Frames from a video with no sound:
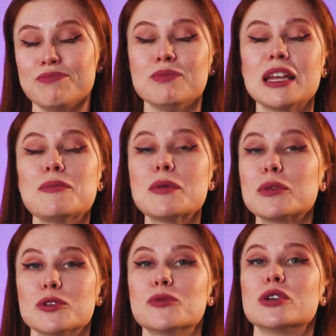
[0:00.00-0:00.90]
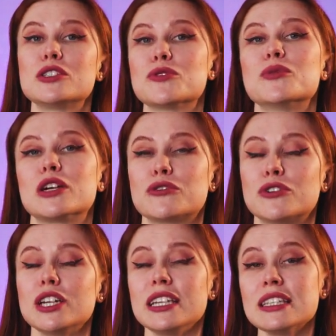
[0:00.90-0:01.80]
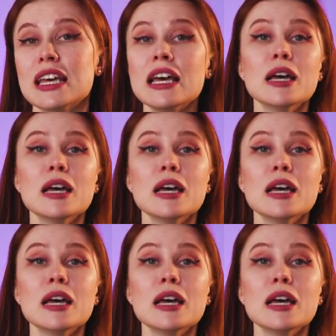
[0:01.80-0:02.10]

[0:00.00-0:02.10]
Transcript: many people don't want to work for it,